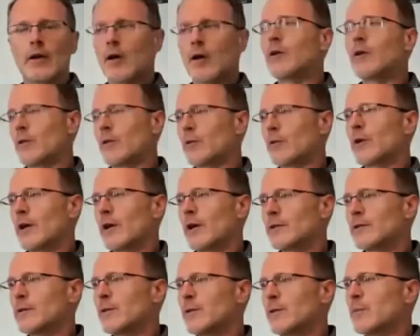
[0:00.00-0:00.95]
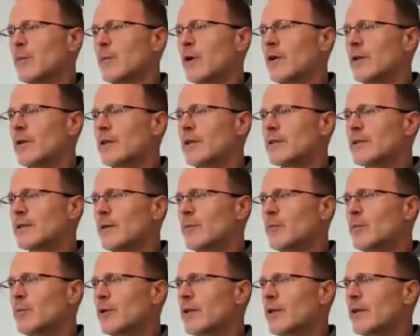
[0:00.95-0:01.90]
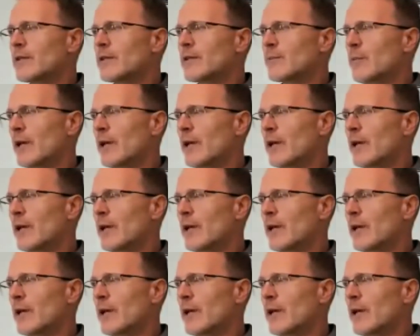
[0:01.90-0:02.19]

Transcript: called Your God is Too Small. It's a book that has